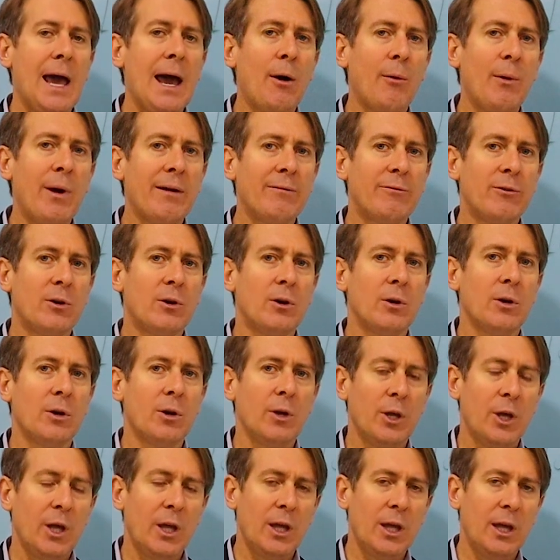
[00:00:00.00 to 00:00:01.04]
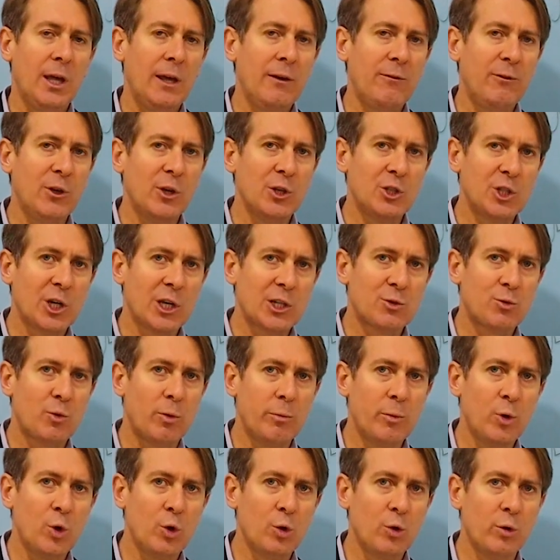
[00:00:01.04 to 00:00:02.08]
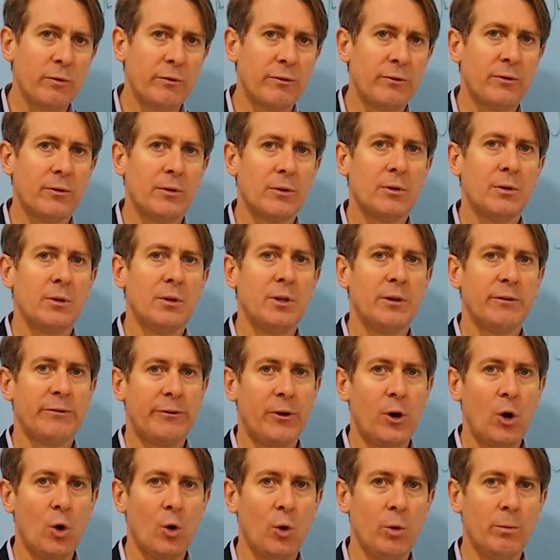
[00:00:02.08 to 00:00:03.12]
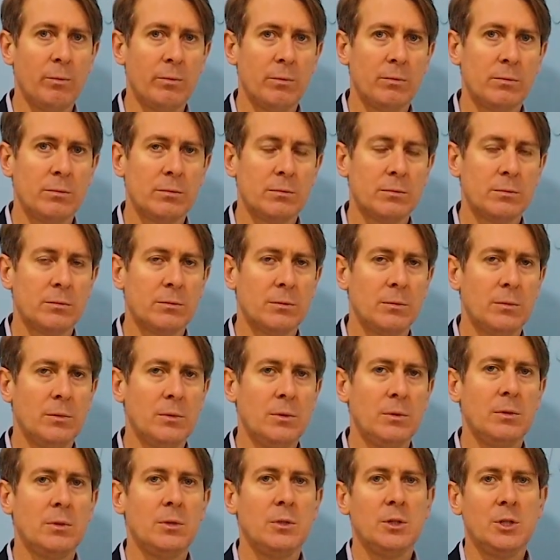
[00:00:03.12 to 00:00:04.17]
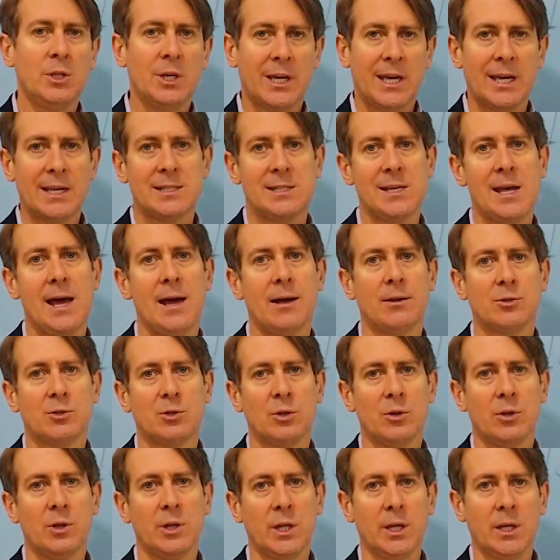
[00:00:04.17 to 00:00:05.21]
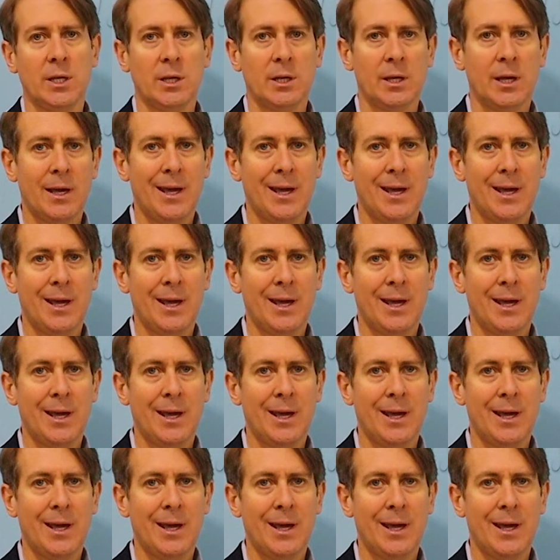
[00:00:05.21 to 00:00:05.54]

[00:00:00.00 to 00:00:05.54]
However, if you just remove the foam, you get down to the